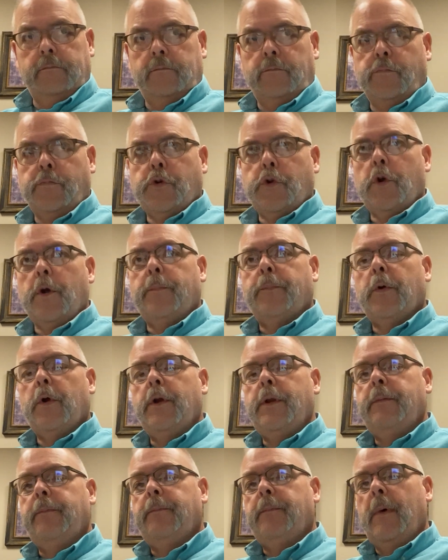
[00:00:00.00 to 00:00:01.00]
drew a
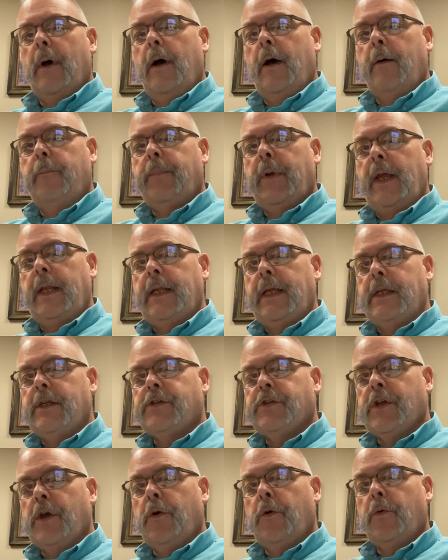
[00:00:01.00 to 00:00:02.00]
pretty penny.
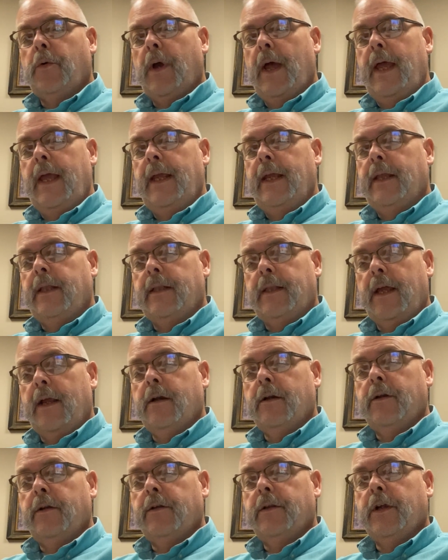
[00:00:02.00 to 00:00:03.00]
So hey, they're
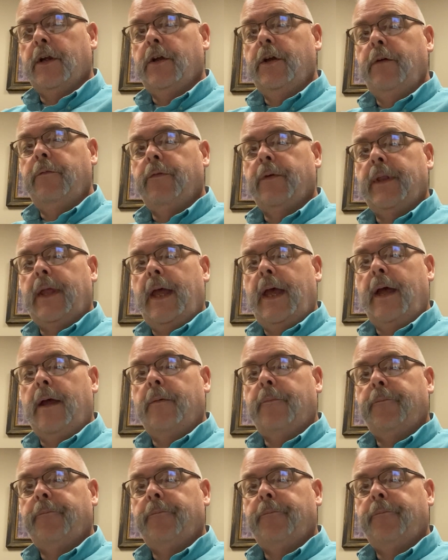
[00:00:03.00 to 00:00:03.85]
good for that.